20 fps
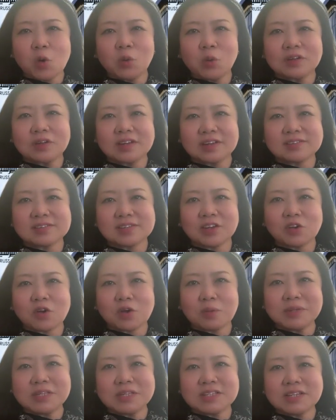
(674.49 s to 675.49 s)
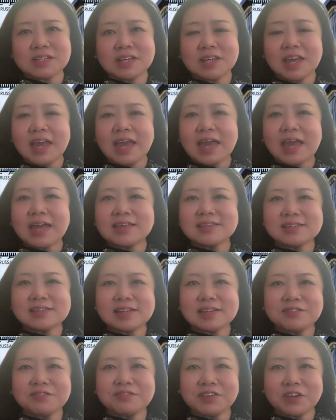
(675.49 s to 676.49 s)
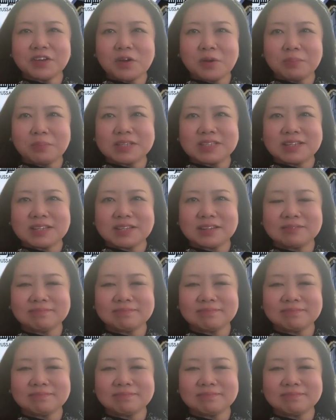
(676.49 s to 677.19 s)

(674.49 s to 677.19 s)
Organizing Committee and Scientific Committee,